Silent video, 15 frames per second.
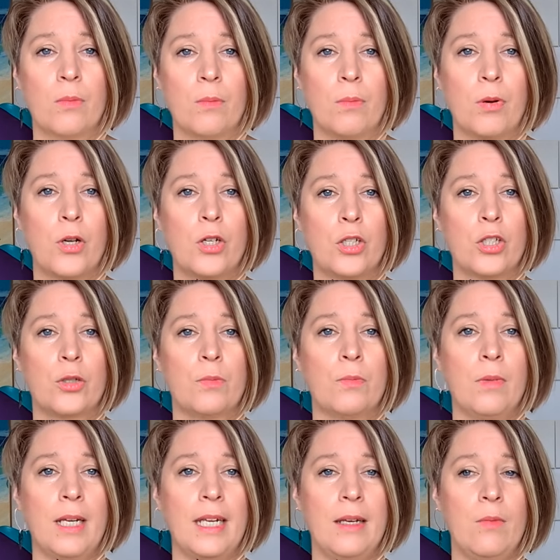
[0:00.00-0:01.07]
push
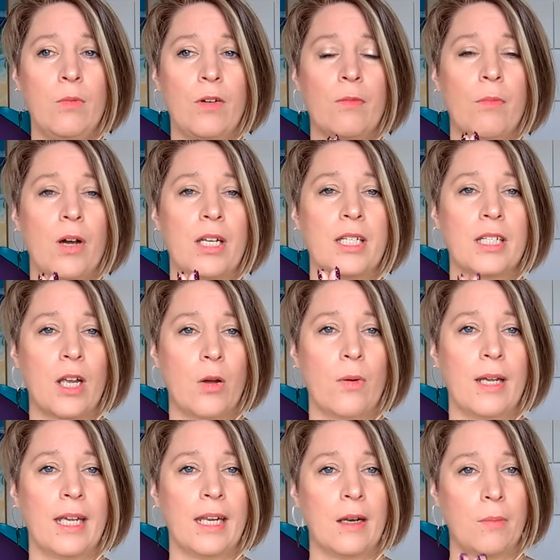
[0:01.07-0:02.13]
me with my
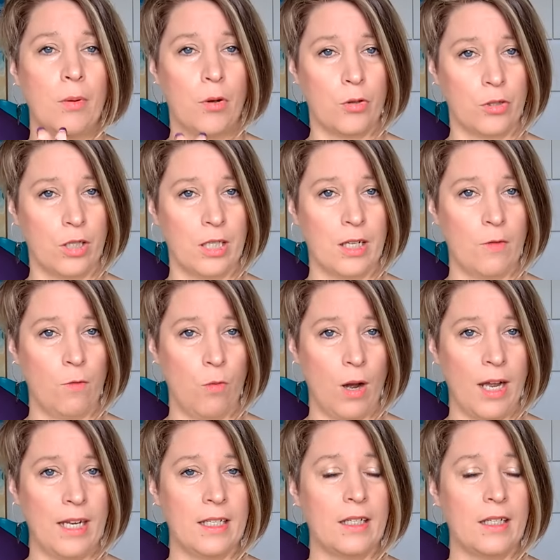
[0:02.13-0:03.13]
sewing in a positive way.